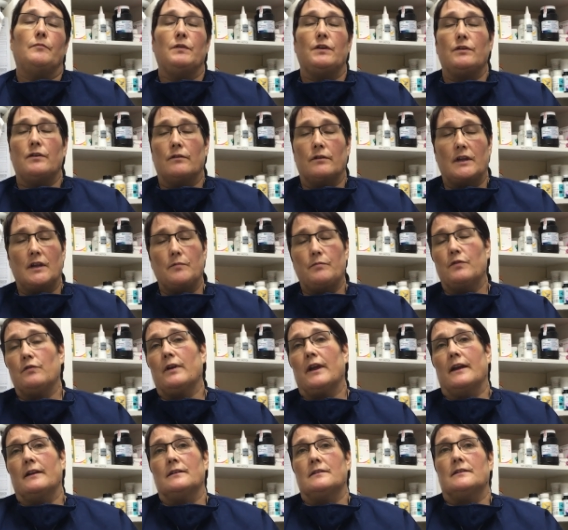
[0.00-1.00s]
You know, keep your
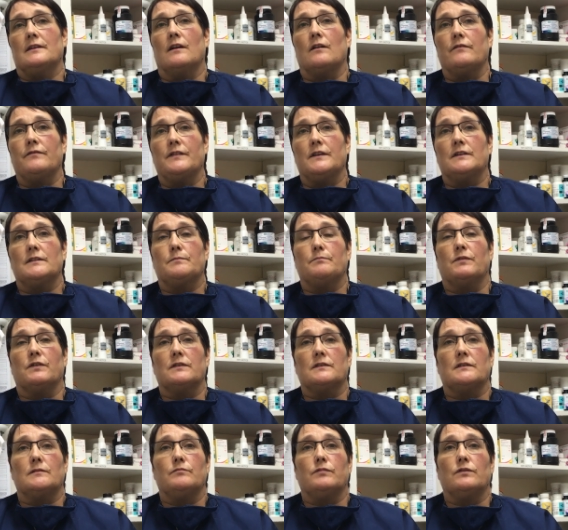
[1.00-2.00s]
cat as healthy as
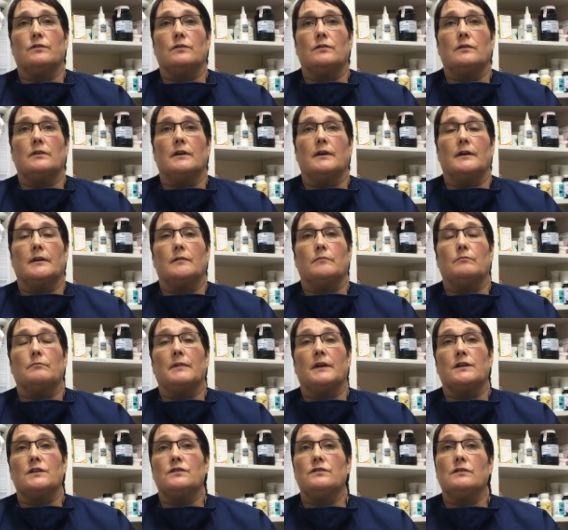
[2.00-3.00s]
possible.
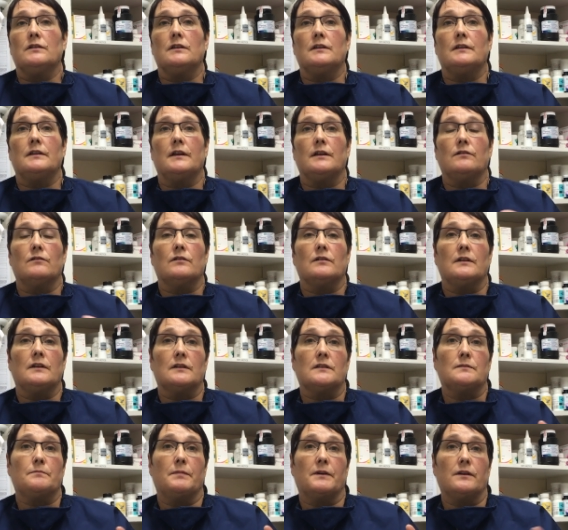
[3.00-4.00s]
Make sure that they're not
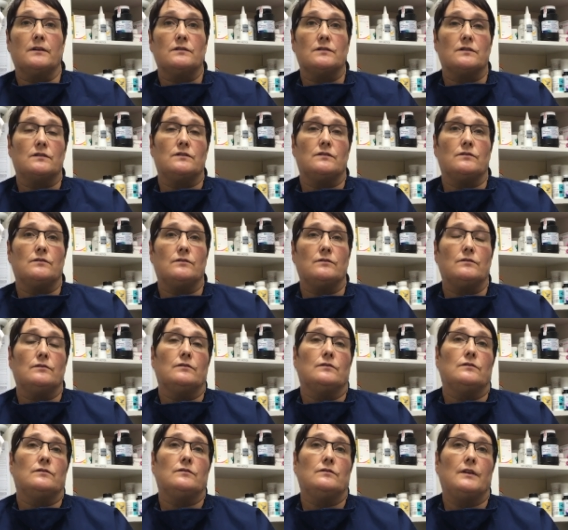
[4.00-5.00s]
exposed
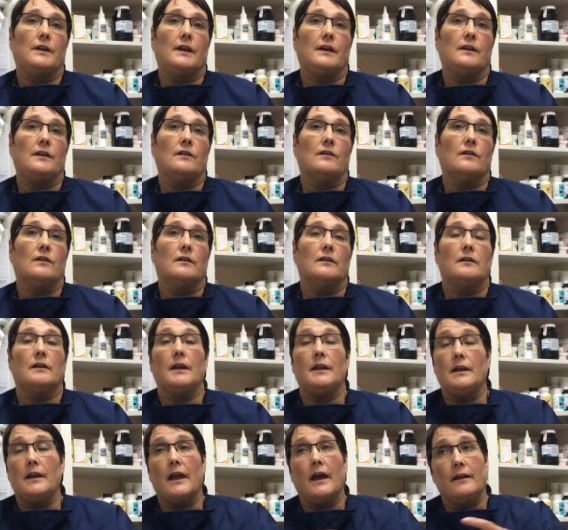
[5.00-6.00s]
to
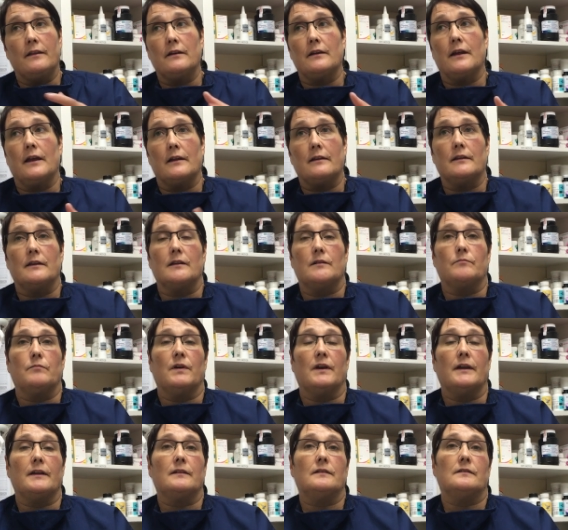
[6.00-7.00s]
any other cat that
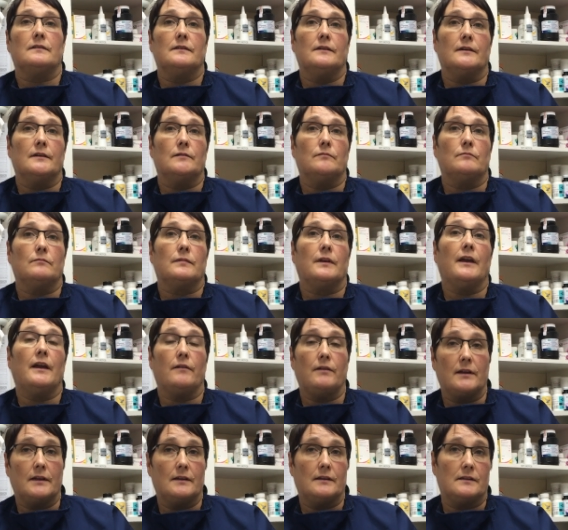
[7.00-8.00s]
might
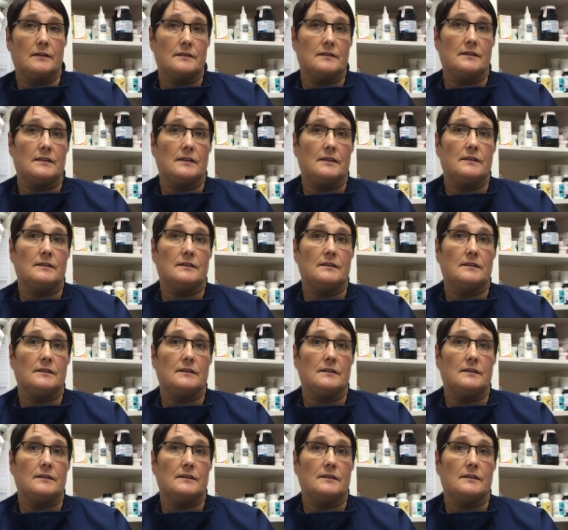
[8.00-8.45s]
carry the disease.